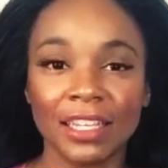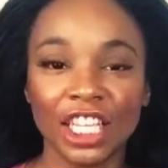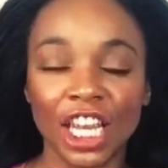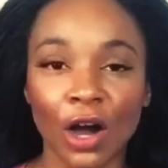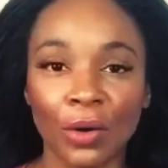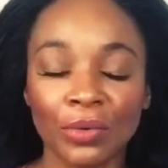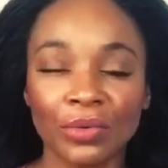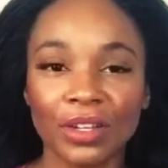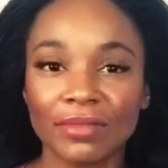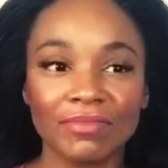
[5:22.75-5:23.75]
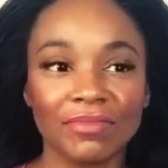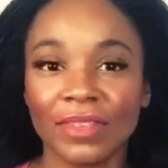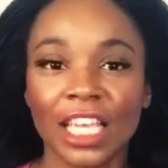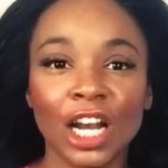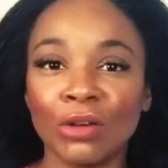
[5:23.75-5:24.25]
He
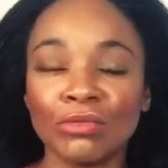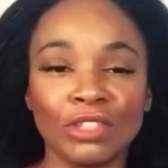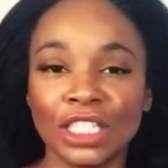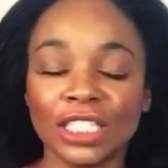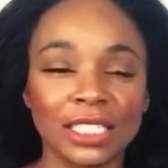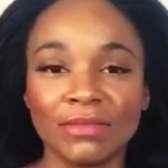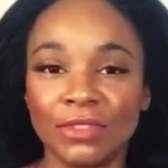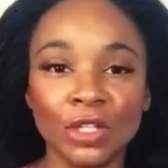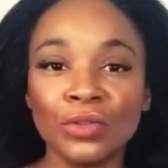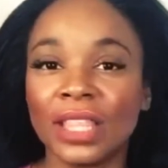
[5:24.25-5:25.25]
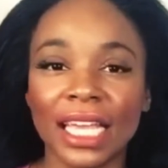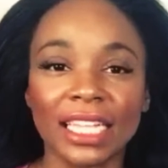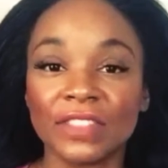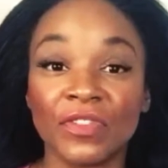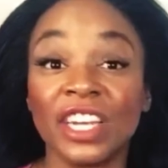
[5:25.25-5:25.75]
don't just do
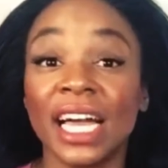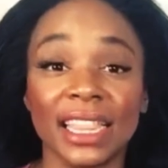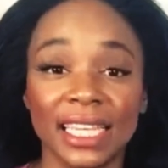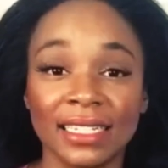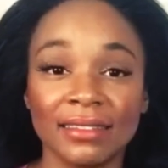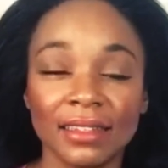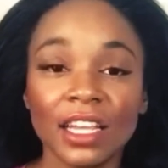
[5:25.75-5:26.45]
things for nothing.